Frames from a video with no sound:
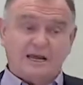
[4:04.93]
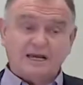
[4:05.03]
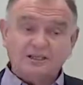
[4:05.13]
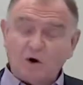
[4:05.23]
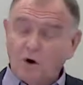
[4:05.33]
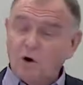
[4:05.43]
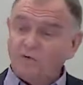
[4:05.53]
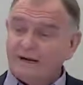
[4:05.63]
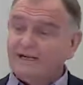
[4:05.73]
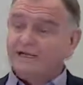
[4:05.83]
So
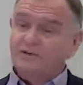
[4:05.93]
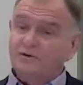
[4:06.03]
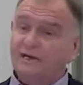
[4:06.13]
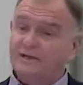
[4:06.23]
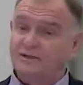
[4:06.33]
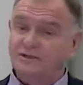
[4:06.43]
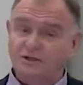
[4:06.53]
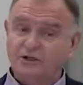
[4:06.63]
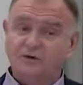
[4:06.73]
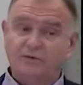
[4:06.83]
already in
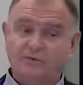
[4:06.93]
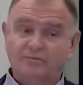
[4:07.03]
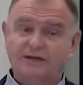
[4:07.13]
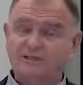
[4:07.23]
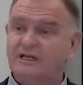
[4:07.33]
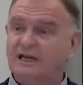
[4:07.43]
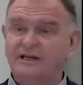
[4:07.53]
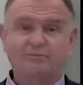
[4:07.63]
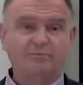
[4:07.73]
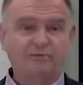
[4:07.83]
2002, Petrel had
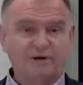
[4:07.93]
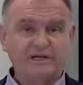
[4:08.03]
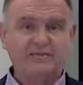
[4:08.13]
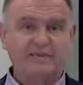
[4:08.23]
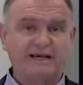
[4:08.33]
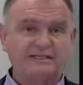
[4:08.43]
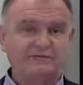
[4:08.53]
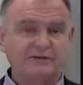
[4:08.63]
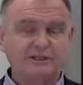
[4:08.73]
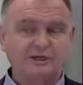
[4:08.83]
a pretty amazing
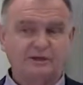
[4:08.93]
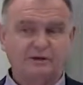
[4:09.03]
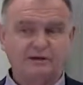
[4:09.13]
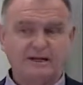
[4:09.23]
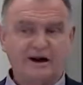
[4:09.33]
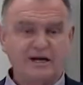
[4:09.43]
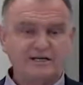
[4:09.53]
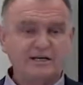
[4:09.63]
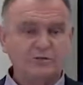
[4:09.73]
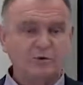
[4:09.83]
vision. Their
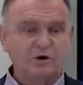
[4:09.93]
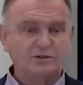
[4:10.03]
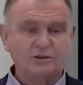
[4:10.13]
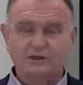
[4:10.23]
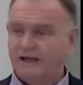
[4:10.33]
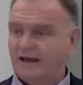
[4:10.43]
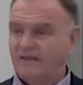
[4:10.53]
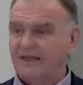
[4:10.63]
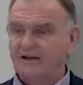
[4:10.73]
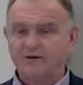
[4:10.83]
idea was that
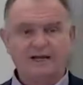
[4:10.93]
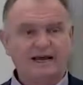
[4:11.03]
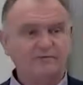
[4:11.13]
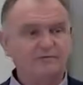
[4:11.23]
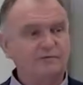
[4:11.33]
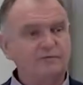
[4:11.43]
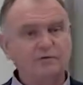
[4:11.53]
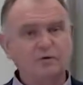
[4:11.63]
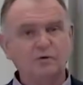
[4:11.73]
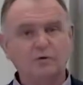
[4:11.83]
they could have the
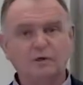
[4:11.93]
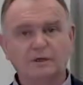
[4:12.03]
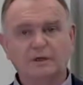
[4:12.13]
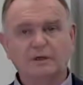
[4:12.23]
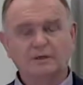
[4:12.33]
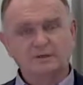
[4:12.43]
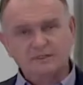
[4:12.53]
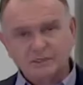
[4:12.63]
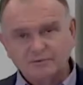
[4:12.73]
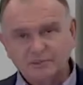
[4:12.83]
full
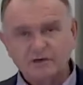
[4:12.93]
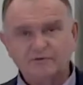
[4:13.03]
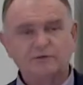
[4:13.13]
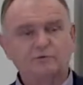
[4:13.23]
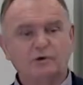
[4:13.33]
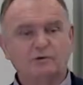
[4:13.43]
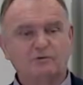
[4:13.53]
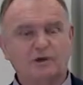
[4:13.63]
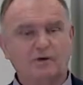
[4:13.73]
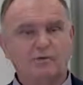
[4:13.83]
subsurface
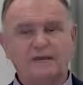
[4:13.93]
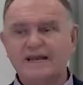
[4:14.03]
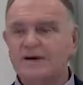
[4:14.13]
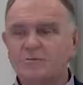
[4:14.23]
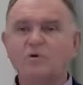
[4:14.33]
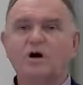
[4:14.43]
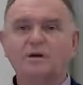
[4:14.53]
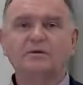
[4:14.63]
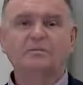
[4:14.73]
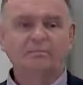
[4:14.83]
workflow in
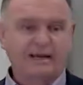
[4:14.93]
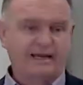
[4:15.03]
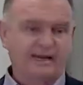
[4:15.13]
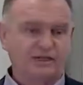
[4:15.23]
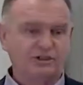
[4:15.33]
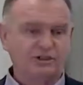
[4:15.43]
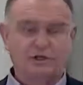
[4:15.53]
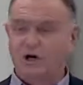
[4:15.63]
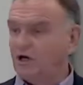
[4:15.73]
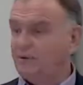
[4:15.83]
one package
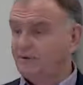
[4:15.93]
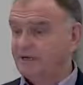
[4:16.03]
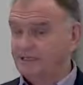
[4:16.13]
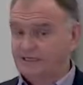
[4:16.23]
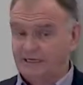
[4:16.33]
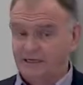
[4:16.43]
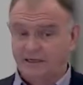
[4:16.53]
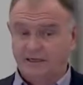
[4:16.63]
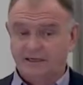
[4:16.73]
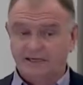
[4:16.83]
on a PC.
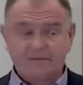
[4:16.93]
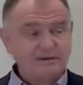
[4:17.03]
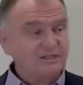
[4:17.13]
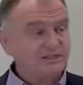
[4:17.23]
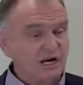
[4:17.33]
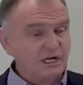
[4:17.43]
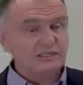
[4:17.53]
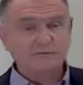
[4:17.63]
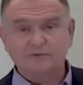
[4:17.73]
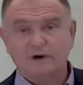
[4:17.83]
That means
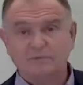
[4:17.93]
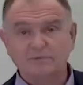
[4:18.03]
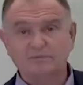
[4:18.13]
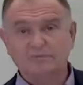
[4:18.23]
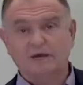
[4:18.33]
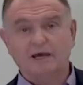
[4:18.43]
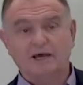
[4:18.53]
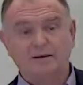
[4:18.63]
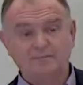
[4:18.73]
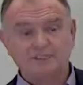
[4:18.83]
starting from
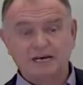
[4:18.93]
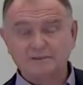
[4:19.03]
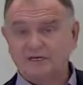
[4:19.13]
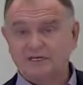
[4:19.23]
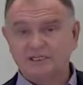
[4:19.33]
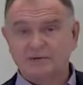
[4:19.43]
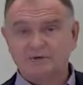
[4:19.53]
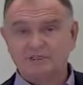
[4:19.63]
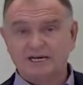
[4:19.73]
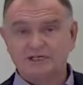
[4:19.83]
seismic
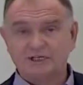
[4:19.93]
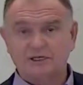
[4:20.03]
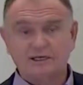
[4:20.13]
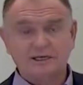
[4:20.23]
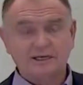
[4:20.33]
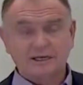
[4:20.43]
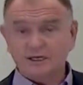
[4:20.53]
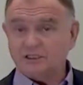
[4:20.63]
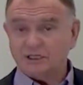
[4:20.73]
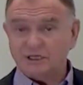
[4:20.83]
interpretation,
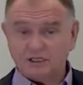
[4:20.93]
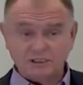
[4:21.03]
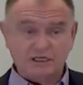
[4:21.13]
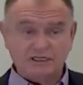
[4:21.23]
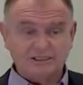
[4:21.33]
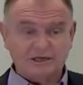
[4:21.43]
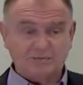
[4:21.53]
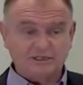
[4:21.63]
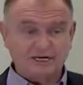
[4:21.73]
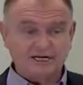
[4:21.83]
geological
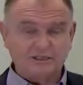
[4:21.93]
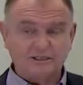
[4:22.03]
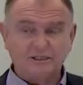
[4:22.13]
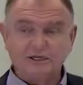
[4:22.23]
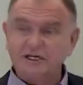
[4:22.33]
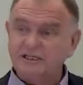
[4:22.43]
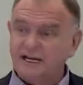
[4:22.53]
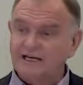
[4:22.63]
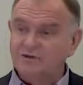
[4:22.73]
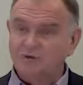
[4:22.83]
interpretation, turning that
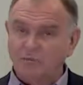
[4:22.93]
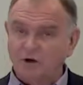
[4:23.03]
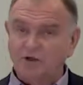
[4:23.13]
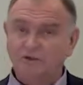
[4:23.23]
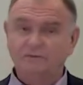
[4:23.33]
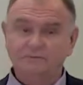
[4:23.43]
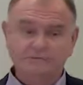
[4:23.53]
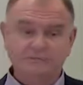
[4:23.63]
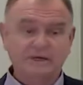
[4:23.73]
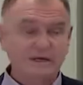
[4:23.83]
into a model,
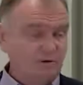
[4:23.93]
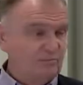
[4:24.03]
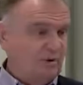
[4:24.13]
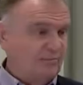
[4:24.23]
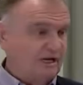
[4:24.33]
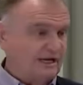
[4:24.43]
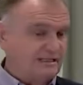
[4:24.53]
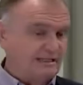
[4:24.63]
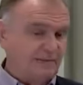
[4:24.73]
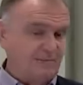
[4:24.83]

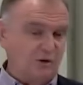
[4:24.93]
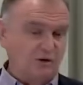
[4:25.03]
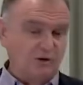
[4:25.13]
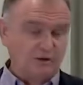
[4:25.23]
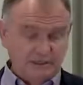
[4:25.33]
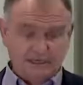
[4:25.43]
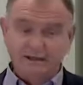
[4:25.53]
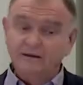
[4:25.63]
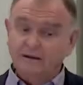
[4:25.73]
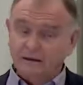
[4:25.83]
populating that model,
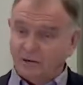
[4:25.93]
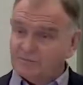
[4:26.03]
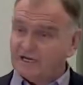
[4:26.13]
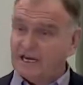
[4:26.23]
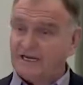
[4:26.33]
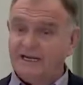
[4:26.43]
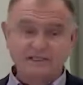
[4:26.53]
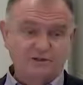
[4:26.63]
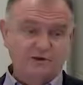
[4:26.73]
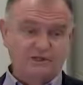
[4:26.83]
upscaling
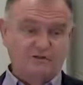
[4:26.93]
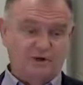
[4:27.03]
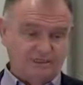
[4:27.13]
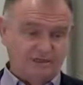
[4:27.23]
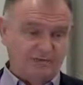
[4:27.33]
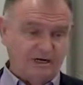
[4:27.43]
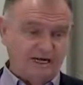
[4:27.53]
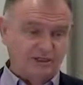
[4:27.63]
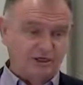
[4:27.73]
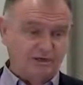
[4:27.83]
into reservoir
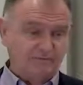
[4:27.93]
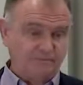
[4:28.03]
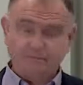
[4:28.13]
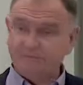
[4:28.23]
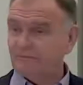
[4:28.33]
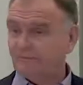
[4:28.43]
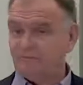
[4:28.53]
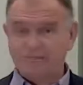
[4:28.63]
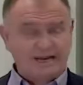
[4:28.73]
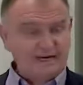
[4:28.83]
simulation,
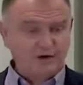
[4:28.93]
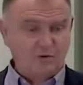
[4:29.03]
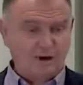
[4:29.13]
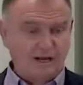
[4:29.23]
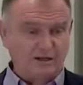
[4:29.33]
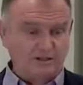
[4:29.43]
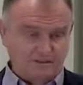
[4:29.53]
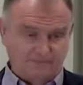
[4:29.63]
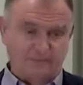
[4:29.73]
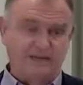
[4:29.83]
planning your wells,
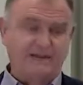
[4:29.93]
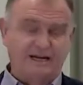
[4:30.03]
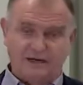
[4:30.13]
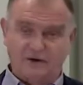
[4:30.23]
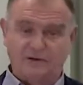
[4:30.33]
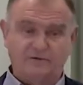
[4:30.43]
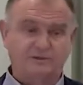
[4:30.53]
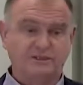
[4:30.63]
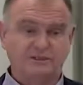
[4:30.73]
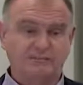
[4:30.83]
and then going through
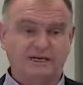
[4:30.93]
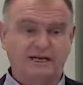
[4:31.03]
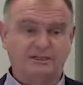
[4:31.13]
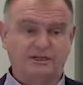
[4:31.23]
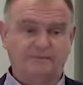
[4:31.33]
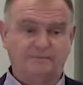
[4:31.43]
to simulation.